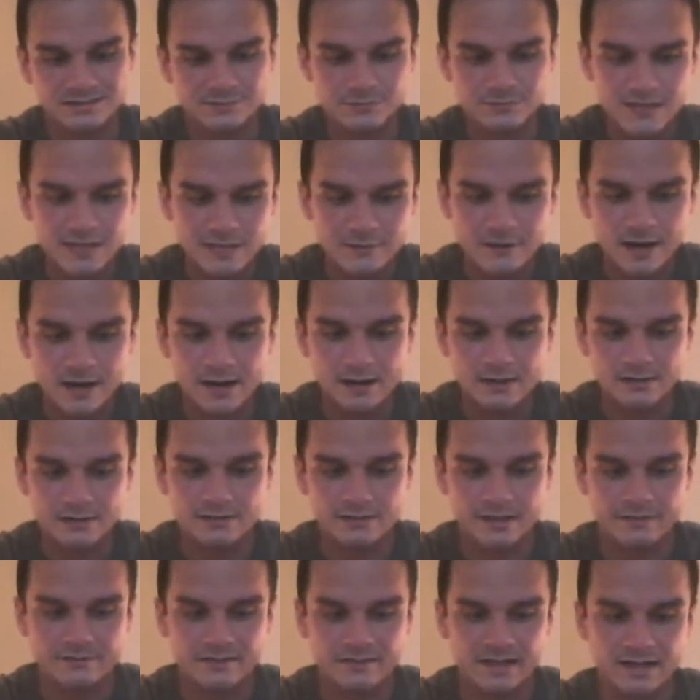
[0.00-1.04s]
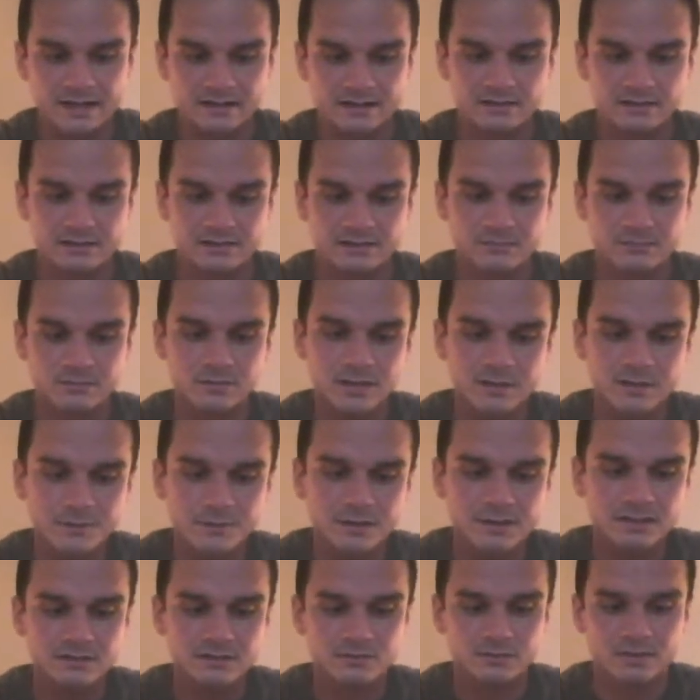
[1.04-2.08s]
screenwriters have taken some
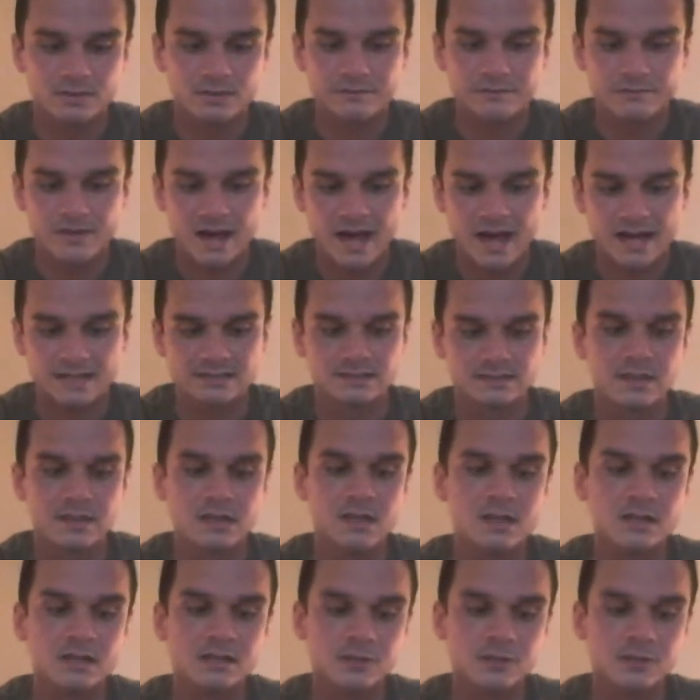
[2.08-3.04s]
liberties with the facts.